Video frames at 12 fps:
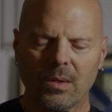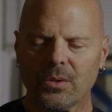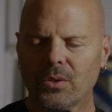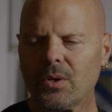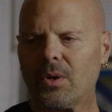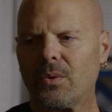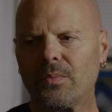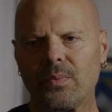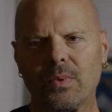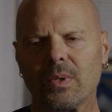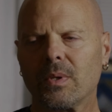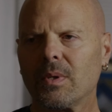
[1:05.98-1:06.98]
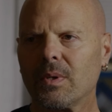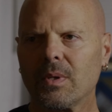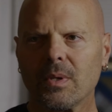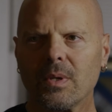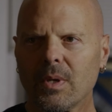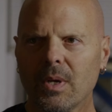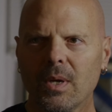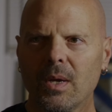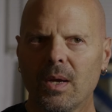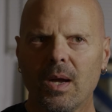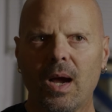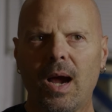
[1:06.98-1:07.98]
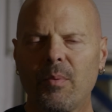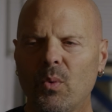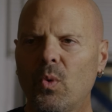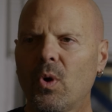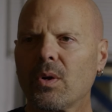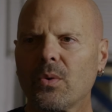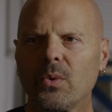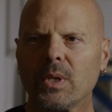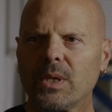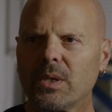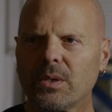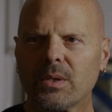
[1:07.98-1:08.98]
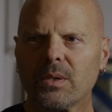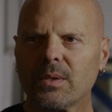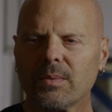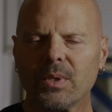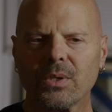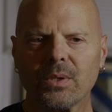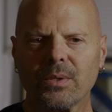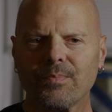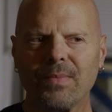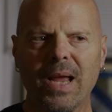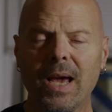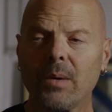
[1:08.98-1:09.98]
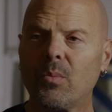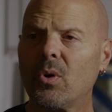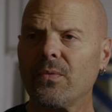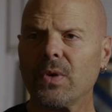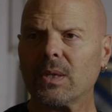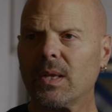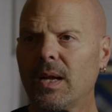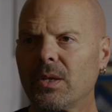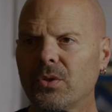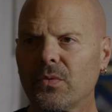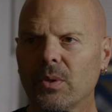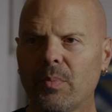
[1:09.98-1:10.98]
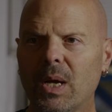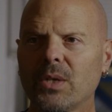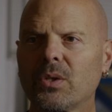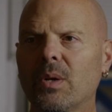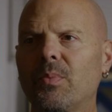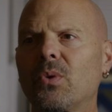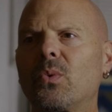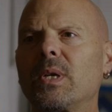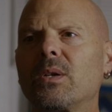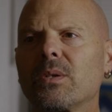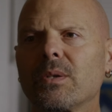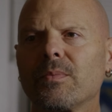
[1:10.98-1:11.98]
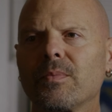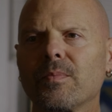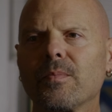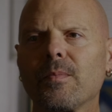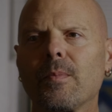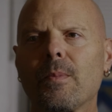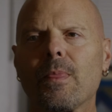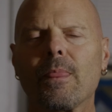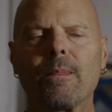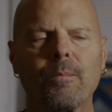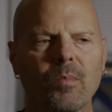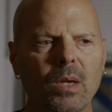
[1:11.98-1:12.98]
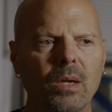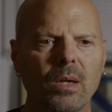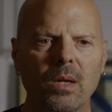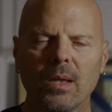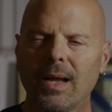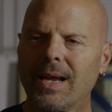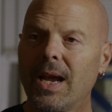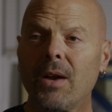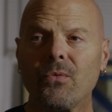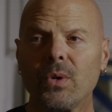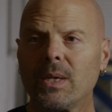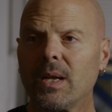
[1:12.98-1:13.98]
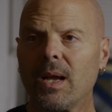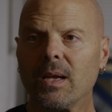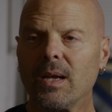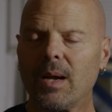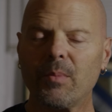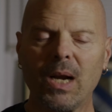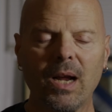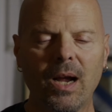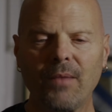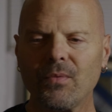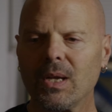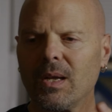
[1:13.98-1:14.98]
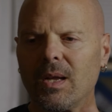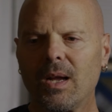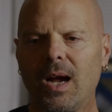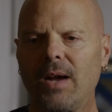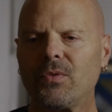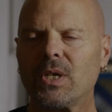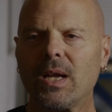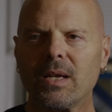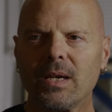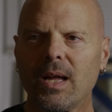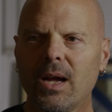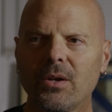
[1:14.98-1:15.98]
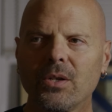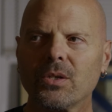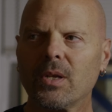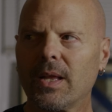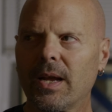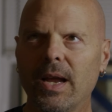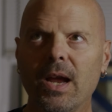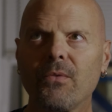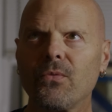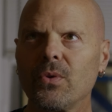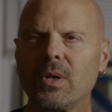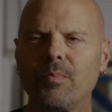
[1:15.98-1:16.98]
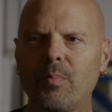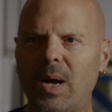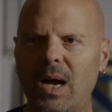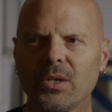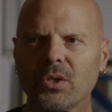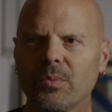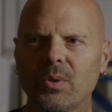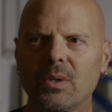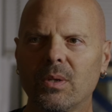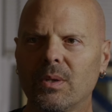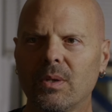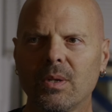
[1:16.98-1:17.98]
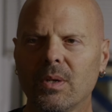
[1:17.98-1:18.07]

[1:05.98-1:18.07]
So, I've been working with this anamorphic lens for the past couple of weeks. Like every day. I mean, I've taken it out into like every possible